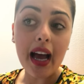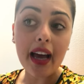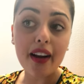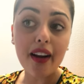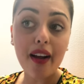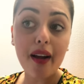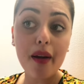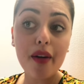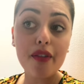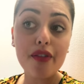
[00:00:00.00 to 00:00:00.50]

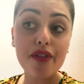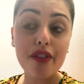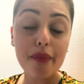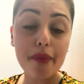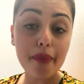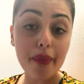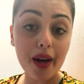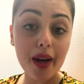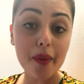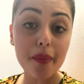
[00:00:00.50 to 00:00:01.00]
And for
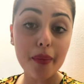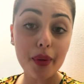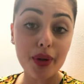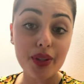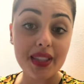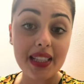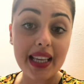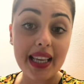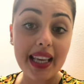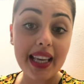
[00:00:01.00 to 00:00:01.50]
my
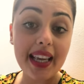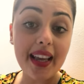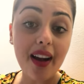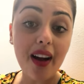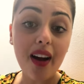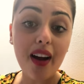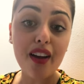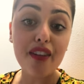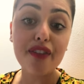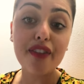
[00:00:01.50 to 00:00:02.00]
body,
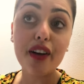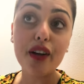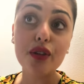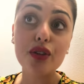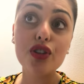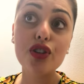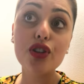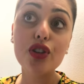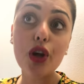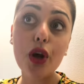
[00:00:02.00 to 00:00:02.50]
I
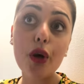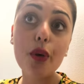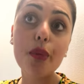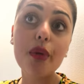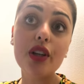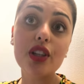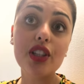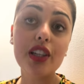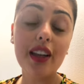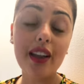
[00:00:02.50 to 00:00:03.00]
felt so
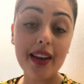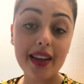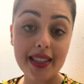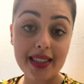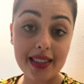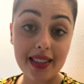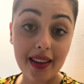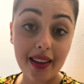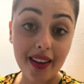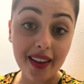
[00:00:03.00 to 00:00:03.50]
much
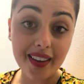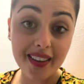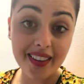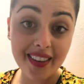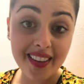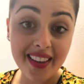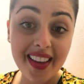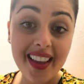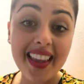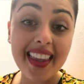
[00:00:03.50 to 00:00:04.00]
lighter,
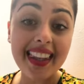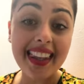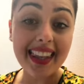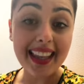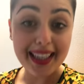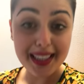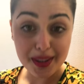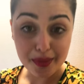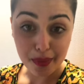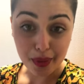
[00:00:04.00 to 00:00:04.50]

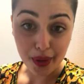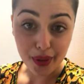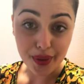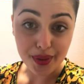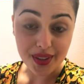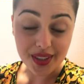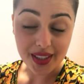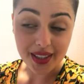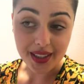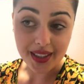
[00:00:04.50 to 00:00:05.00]
less
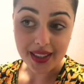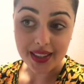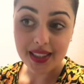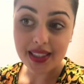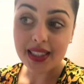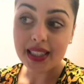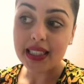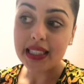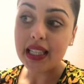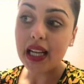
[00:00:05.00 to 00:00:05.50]
bloated,
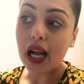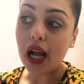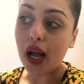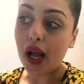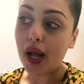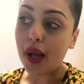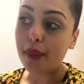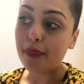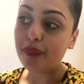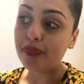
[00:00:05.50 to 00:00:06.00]

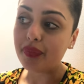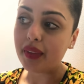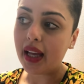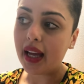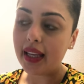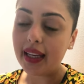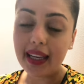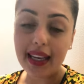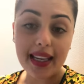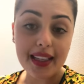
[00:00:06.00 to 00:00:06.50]

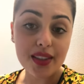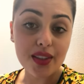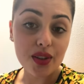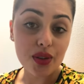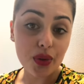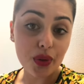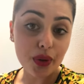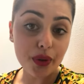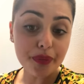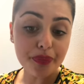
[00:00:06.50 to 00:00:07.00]
and less
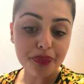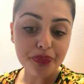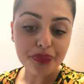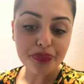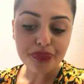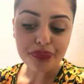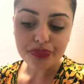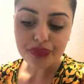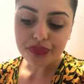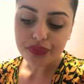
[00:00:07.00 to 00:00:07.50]
sore.
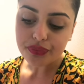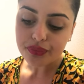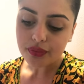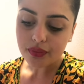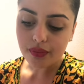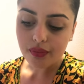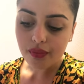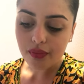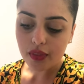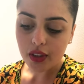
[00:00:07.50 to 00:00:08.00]

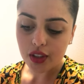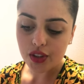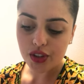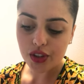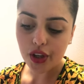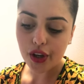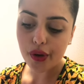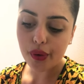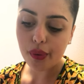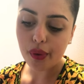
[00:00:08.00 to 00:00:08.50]

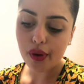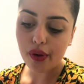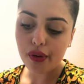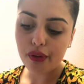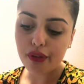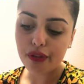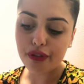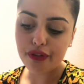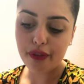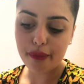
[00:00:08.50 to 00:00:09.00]
So
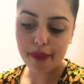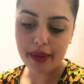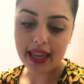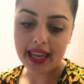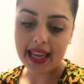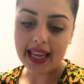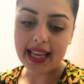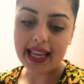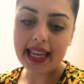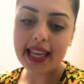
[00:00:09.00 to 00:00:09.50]
for
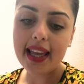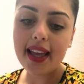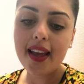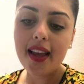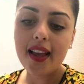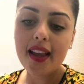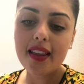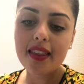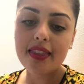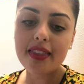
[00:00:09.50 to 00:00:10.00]
me,
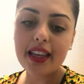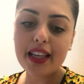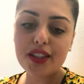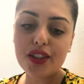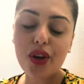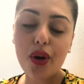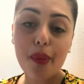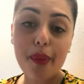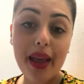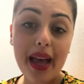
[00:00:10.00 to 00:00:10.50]
they
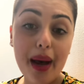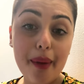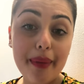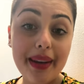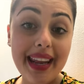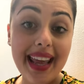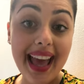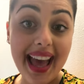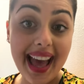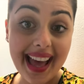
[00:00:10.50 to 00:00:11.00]
told me how
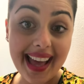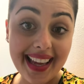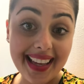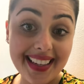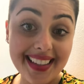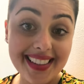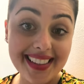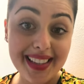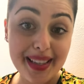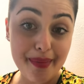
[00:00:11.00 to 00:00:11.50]
many
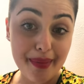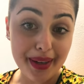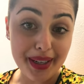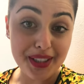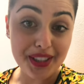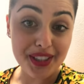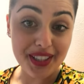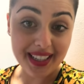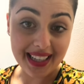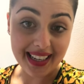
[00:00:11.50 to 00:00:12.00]
eggs they
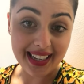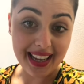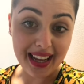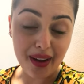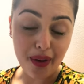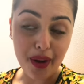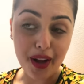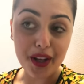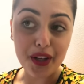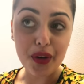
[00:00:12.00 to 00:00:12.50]
managed to get
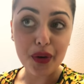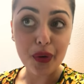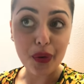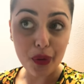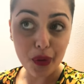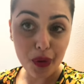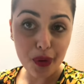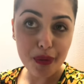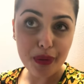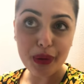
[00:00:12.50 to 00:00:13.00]
out, and your
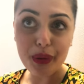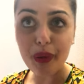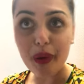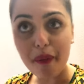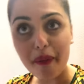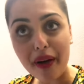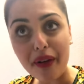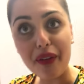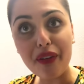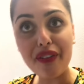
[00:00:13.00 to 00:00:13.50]
normal
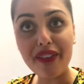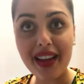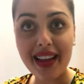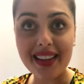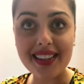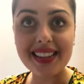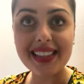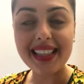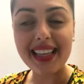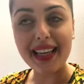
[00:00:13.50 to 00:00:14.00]
amount of
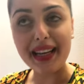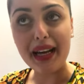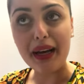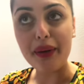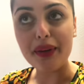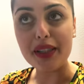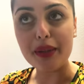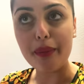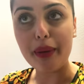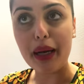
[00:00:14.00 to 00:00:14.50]
eggs to get
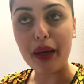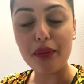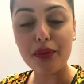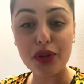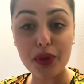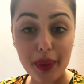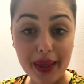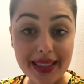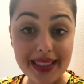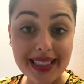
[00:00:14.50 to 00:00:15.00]
out is about
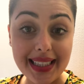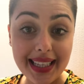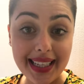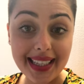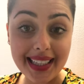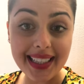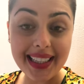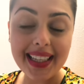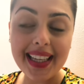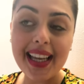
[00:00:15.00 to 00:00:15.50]

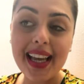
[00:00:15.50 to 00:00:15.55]
20.